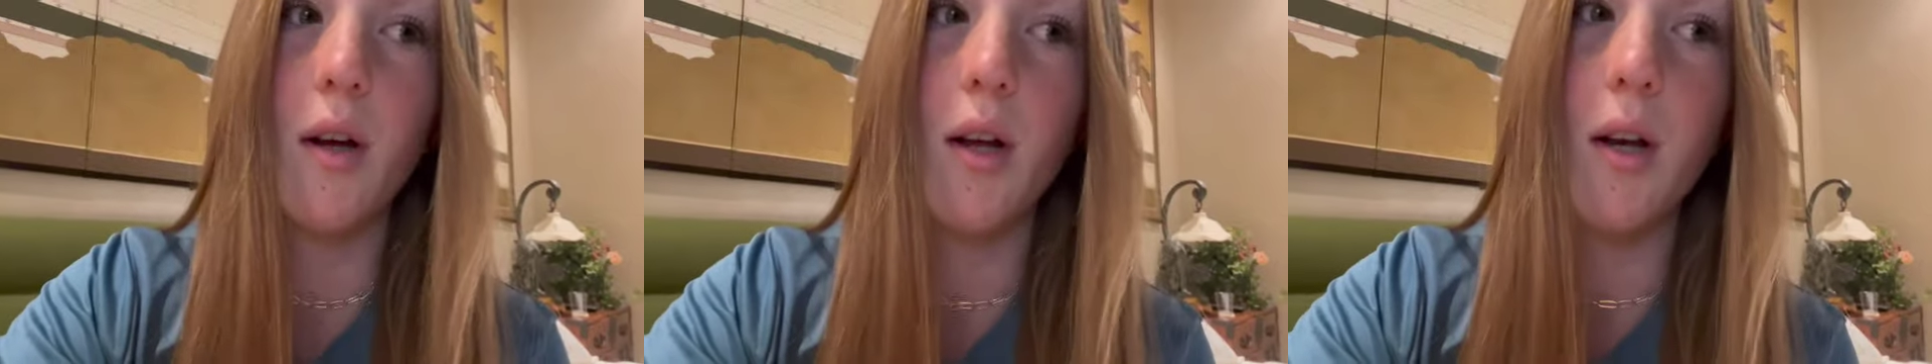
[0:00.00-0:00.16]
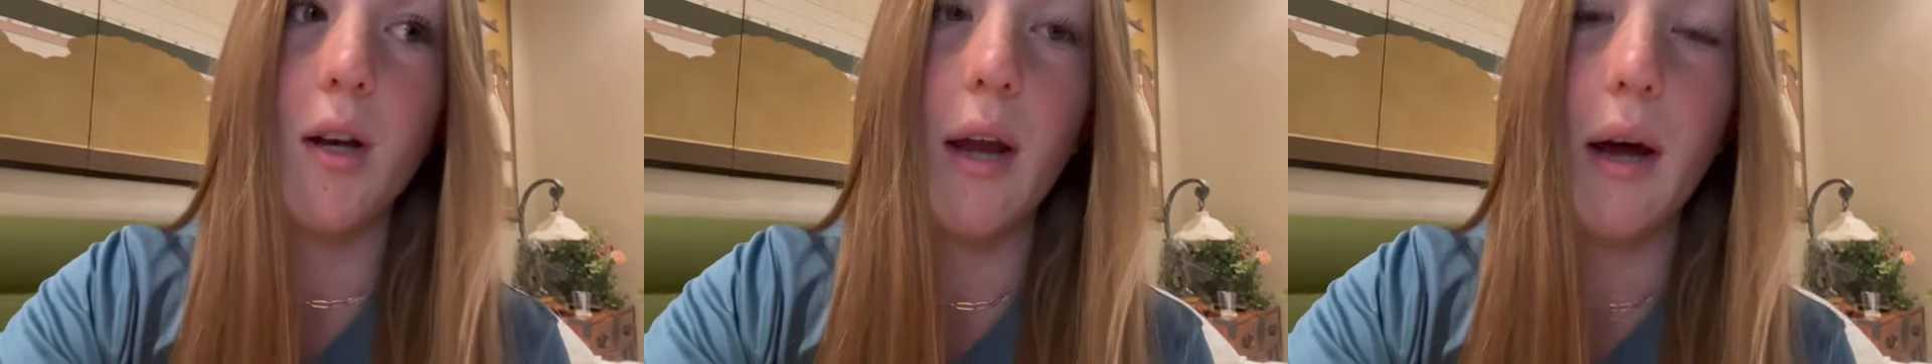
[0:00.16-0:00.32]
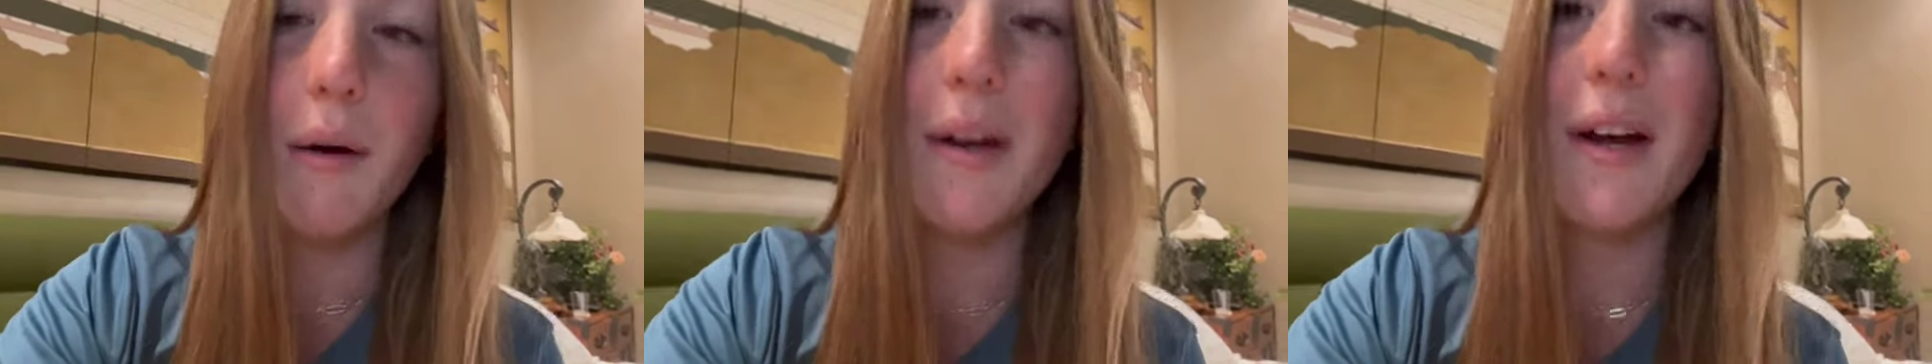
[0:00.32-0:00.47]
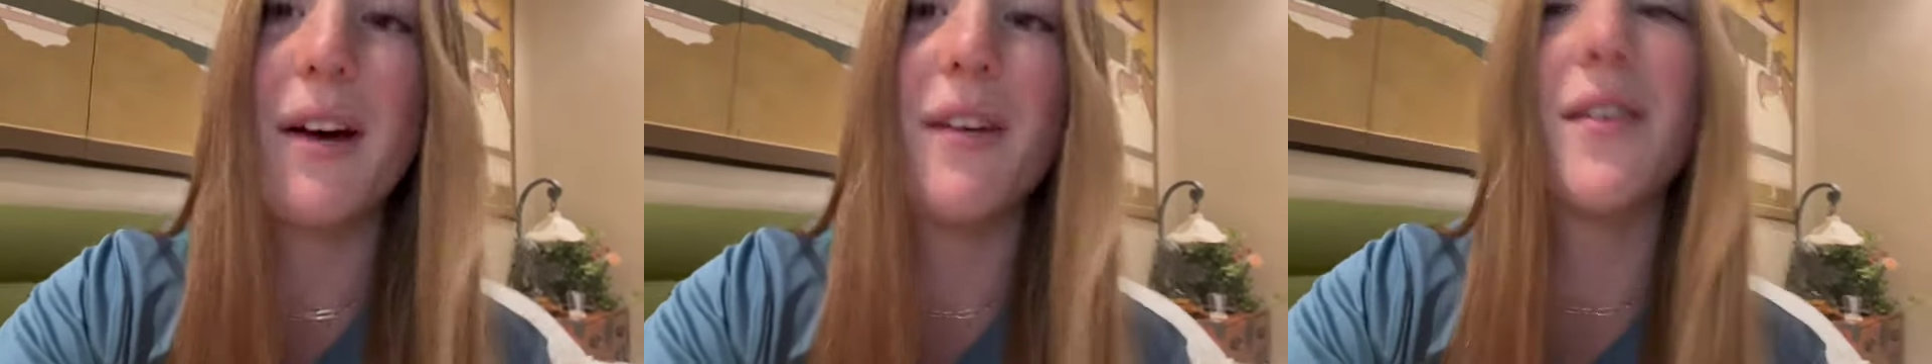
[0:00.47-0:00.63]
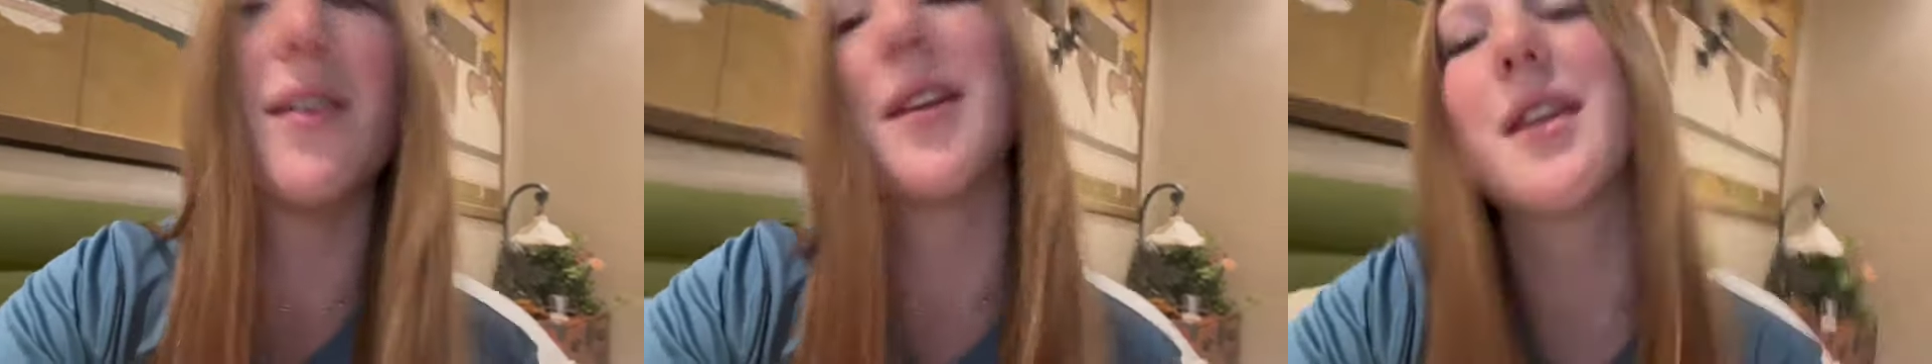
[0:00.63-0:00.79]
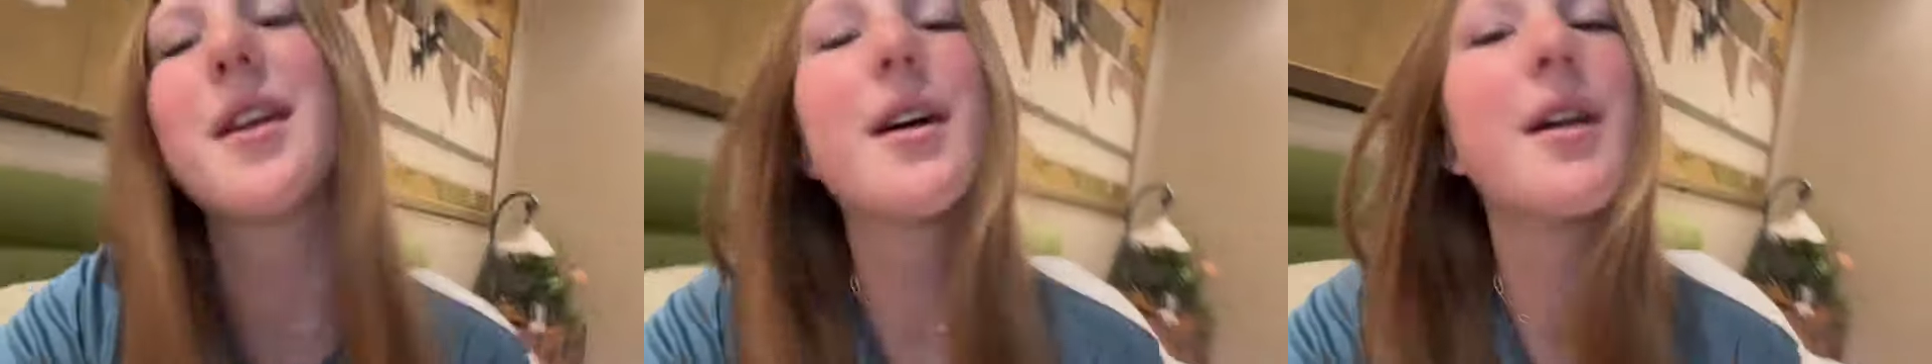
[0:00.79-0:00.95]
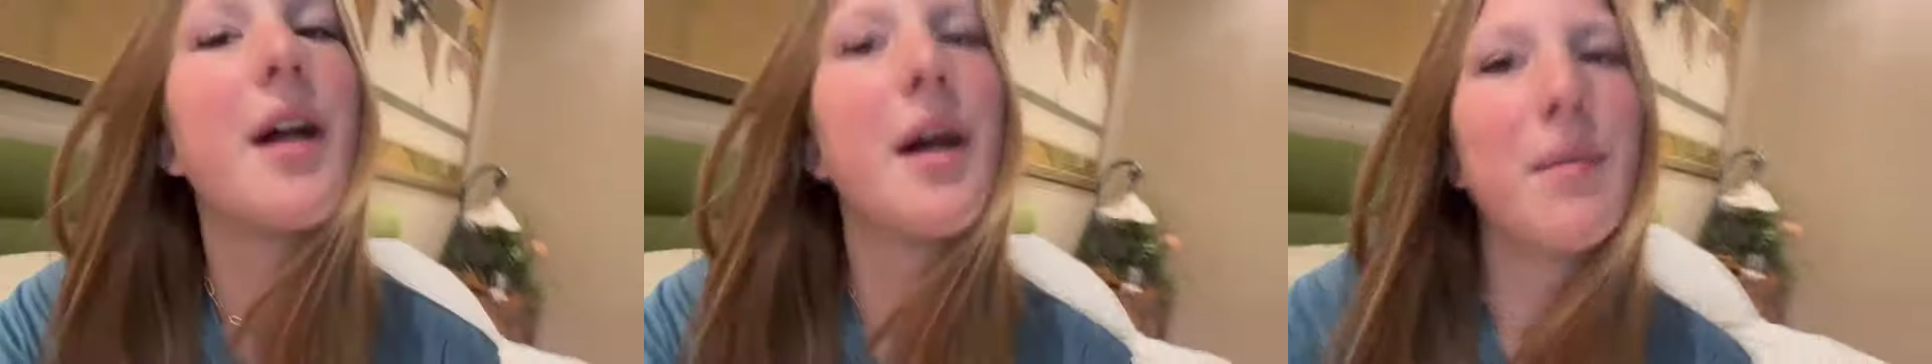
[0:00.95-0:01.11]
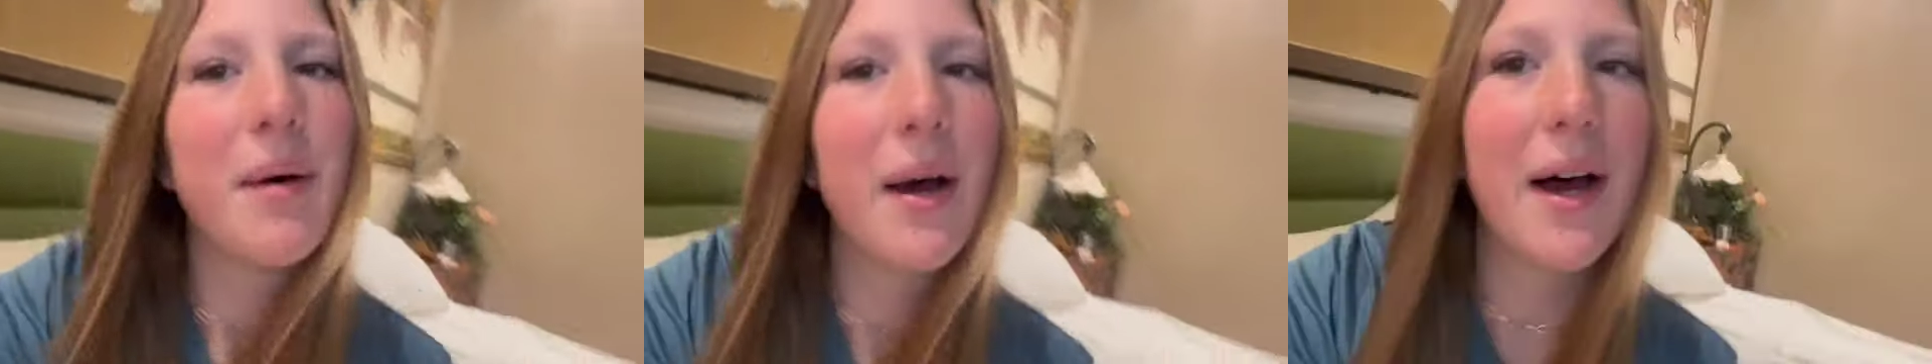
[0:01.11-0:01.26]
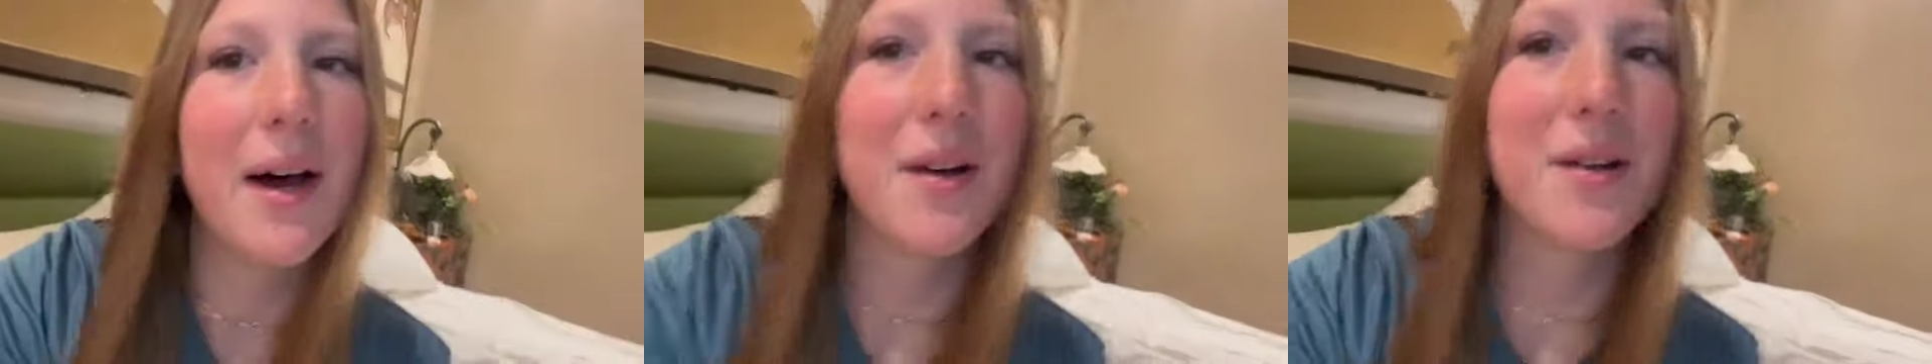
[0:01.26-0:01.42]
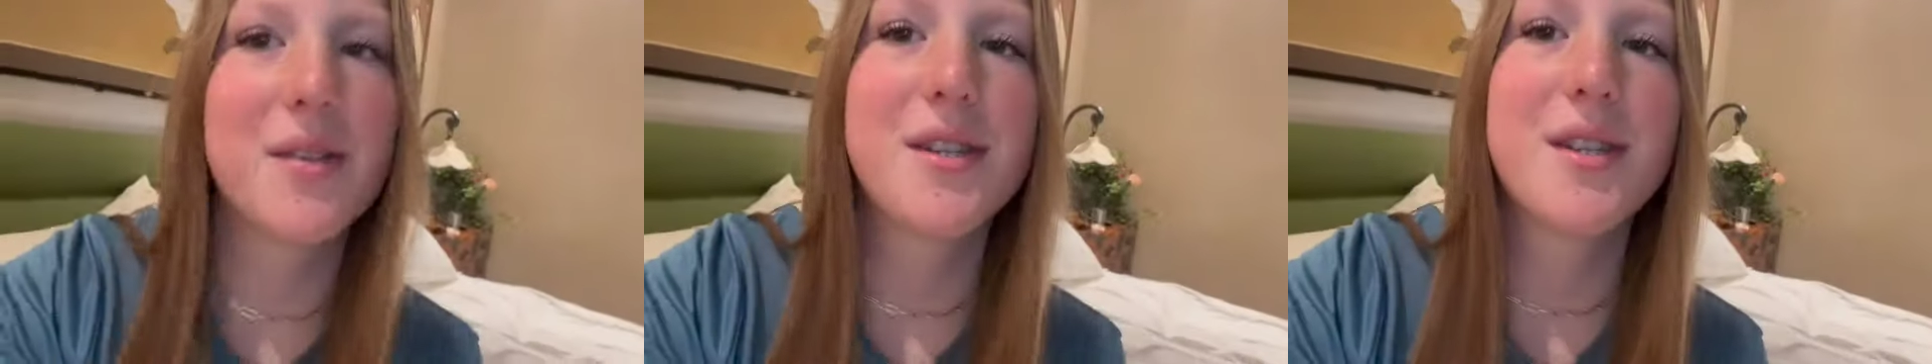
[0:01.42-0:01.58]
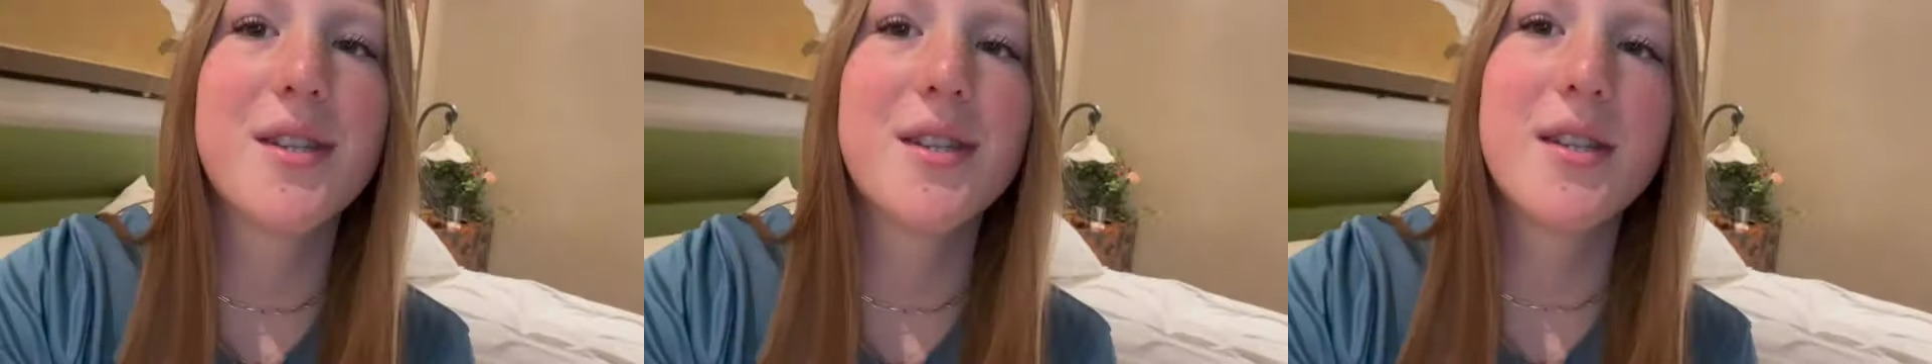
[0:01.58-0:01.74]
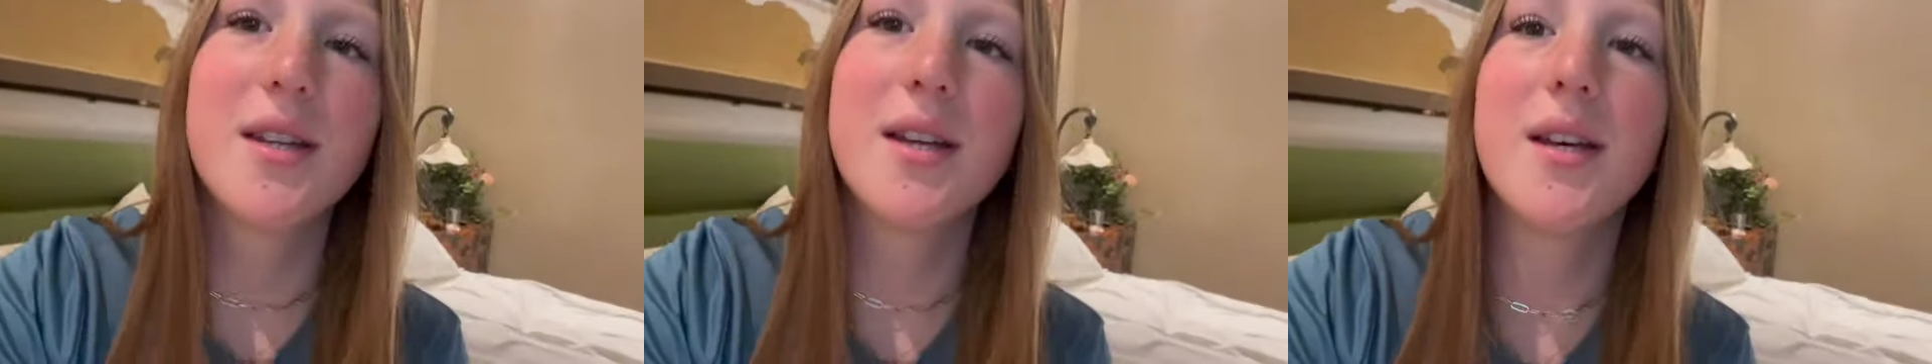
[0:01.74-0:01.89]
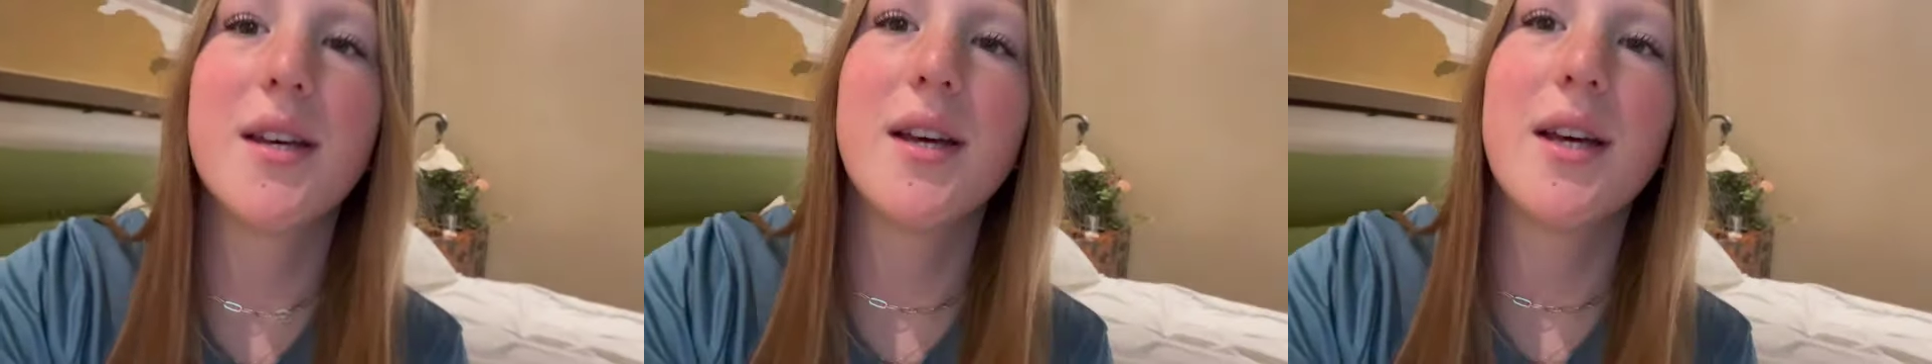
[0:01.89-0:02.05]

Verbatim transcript: now we have it at the clubhouse,